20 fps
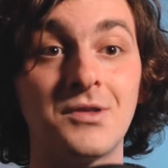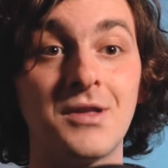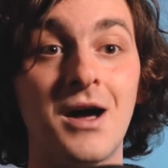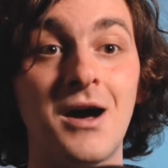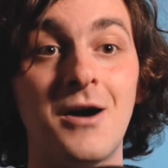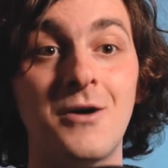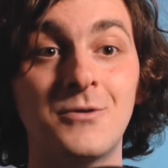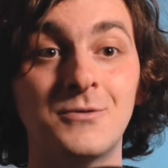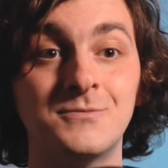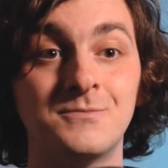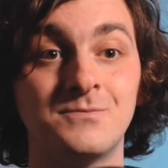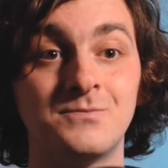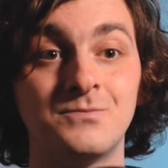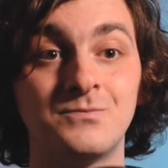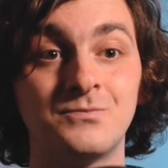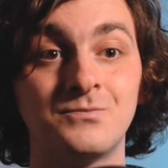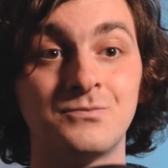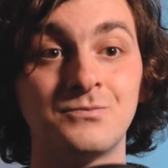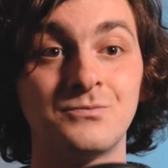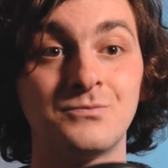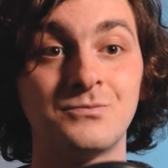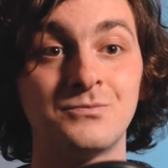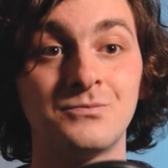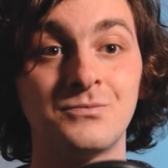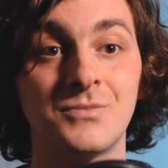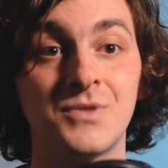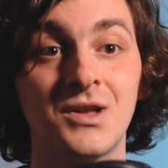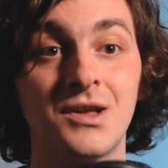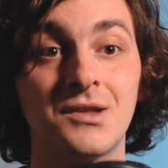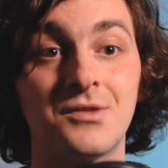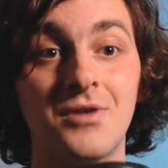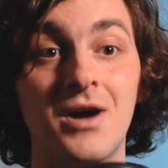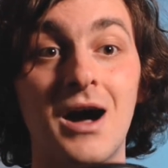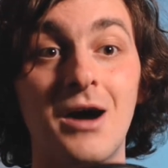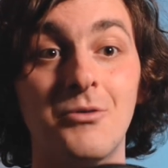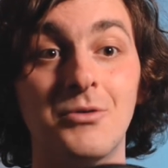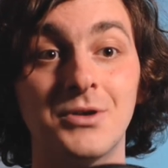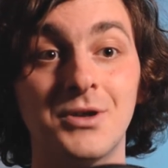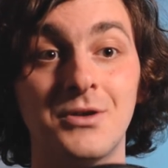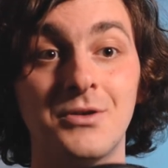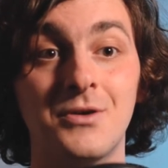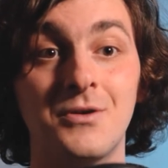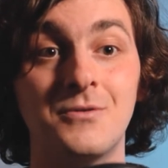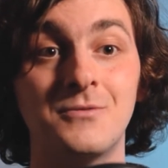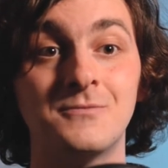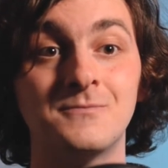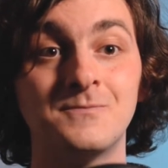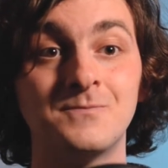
now? That's what I want to know.